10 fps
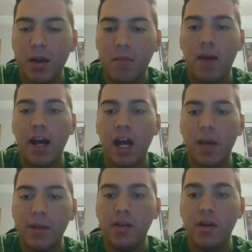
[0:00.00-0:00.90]

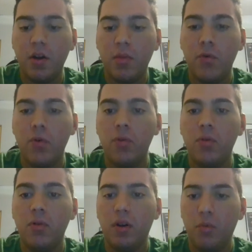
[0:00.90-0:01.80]
Miami
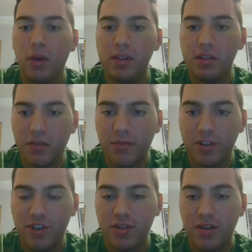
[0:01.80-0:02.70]
will win this
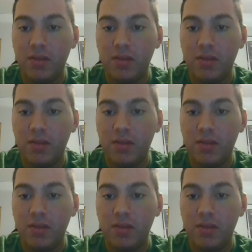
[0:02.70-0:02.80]
division.